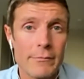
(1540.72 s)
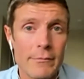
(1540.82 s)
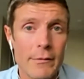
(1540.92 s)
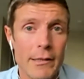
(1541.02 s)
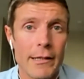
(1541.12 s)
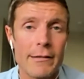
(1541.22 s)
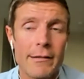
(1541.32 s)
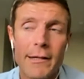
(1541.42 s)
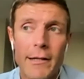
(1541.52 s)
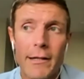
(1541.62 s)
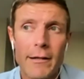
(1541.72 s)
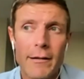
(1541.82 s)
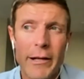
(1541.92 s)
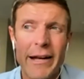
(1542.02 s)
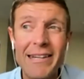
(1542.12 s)
And
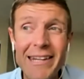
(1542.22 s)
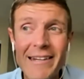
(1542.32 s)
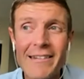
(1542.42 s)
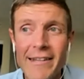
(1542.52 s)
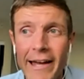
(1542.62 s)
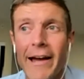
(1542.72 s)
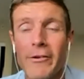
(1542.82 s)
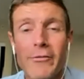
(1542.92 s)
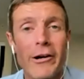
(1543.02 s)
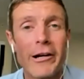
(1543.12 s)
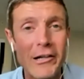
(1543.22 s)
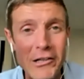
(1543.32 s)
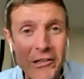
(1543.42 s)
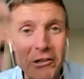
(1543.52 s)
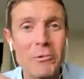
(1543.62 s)
but I needed to have a very
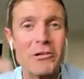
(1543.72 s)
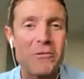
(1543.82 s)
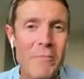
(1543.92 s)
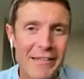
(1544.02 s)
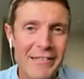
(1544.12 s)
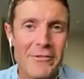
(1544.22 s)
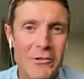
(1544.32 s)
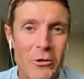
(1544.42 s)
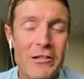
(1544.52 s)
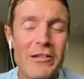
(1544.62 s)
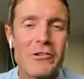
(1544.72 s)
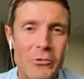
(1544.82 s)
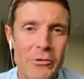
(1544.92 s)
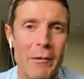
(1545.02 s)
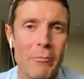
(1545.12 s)
clear perspective in order to
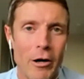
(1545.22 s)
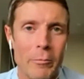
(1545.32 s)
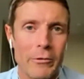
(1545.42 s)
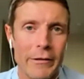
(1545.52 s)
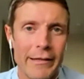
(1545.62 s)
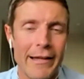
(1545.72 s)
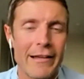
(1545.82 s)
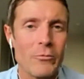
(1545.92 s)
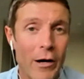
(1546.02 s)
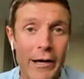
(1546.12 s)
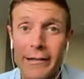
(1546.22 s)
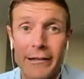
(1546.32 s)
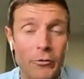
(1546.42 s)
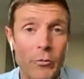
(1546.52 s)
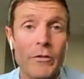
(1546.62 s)
do that properly. And that's why,
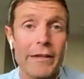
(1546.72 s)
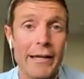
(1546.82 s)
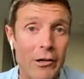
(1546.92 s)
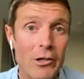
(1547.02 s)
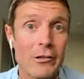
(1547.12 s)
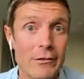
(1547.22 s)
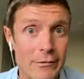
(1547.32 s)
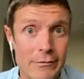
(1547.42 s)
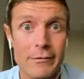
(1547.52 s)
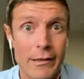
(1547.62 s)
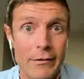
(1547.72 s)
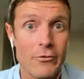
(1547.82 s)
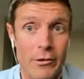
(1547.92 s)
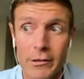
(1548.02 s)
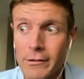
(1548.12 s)
removing the alcohol and the
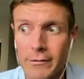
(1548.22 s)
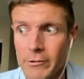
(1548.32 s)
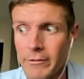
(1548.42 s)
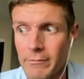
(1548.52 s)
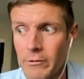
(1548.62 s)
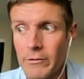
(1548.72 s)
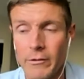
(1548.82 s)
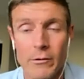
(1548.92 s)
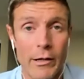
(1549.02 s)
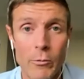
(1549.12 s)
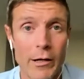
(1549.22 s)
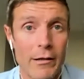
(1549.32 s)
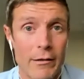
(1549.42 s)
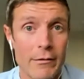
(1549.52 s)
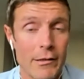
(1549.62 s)
drugs was a great way
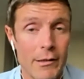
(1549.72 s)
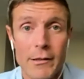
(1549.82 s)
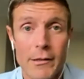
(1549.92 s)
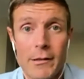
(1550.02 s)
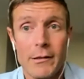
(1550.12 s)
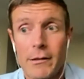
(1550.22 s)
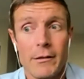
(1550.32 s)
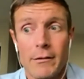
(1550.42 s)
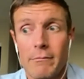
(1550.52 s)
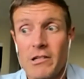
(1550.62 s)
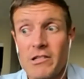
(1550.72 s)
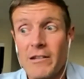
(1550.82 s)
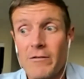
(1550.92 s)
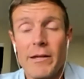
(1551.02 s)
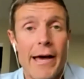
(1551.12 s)
to just
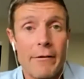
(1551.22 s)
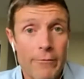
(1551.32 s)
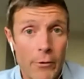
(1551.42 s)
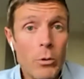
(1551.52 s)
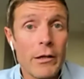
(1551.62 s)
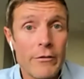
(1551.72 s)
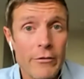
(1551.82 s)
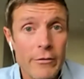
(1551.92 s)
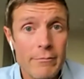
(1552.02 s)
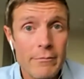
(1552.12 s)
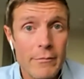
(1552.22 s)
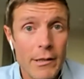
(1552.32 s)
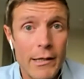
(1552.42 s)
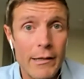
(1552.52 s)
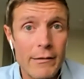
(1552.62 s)
give me that focus.
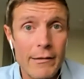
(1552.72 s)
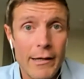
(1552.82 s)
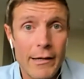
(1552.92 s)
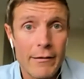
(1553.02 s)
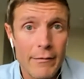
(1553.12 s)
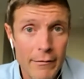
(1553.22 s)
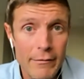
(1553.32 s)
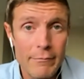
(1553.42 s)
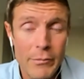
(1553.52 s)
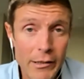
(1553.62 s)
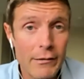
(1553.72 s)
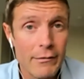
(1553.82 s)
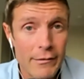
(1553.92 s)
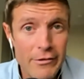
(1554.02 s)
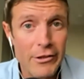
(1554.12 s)
And but
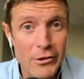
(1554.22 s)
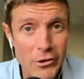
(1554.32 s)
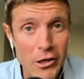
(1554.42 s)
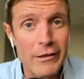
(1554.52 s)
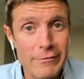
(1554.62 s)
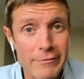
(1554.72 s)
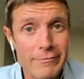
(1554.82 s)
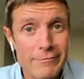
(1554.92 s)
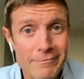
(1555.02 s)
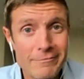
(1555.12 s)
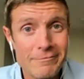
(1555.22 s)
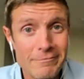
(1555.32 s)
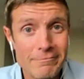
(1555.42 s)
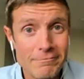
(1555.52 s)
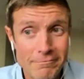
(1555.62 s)
it took a lot of
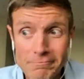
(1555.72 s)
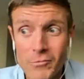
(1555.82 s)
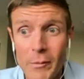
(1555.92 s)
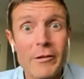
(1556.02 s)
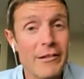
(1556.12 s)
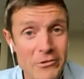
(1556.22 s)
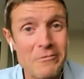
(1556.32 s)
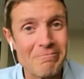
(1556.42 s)
repetition.